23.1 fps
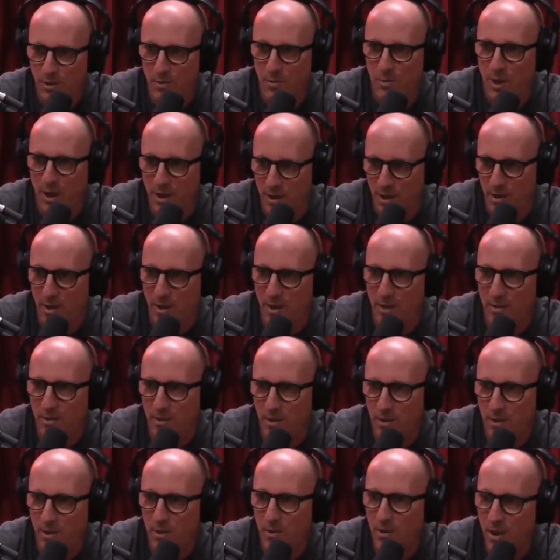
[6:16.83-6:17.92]
You recognize
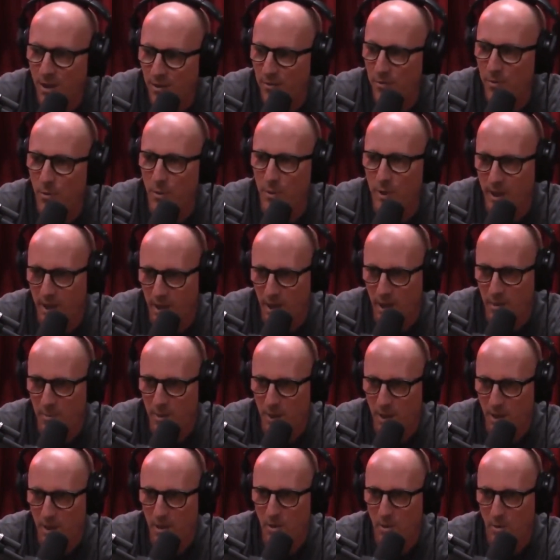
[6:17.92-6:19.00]
you're not fooling
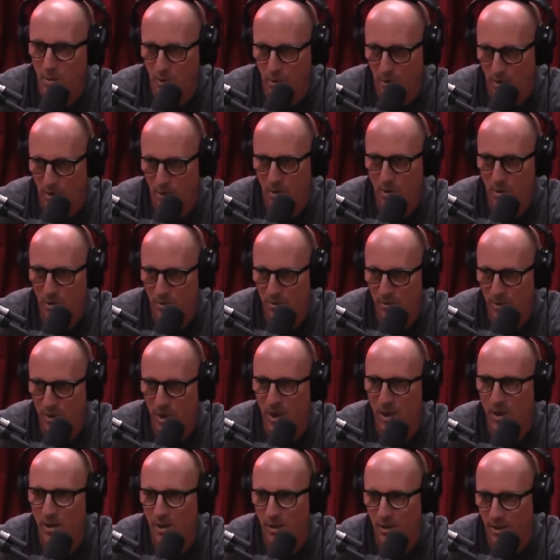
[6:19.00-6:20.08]
anybody. You've
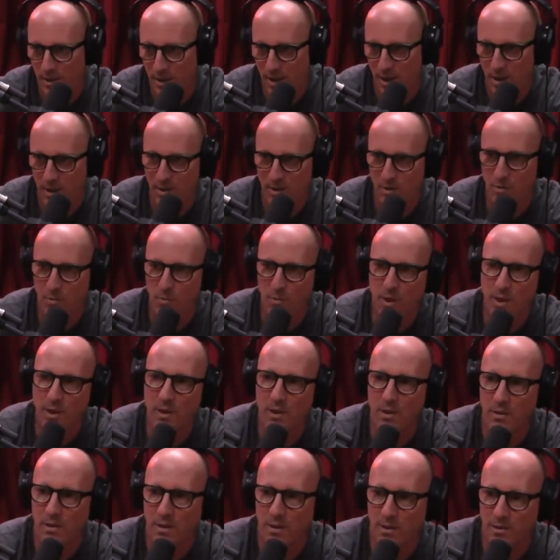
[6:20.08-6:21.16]
done a thing that's
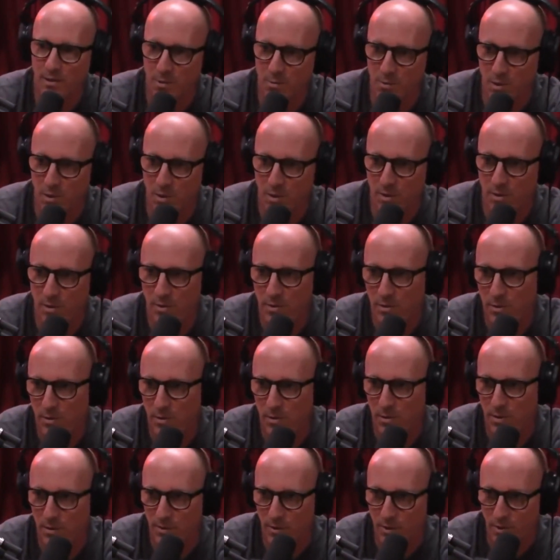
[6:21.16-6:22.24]
recognizable
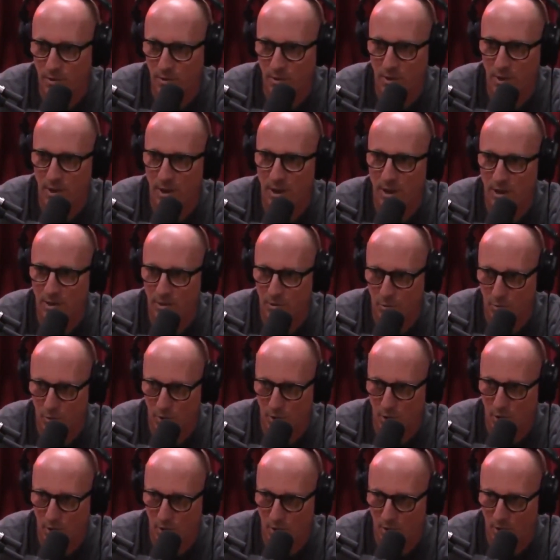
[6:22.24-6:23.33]
universally as
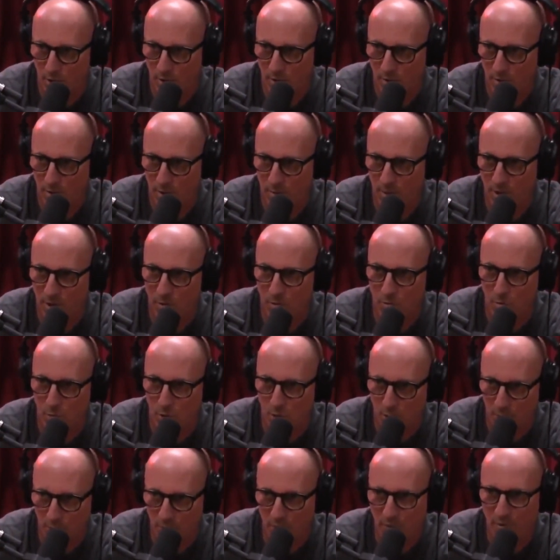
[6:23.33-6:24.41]
wrong. Something's
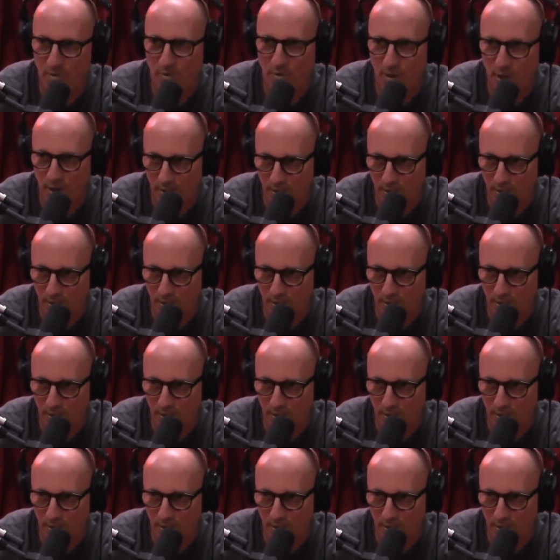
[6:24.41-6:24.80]
wrong with your face.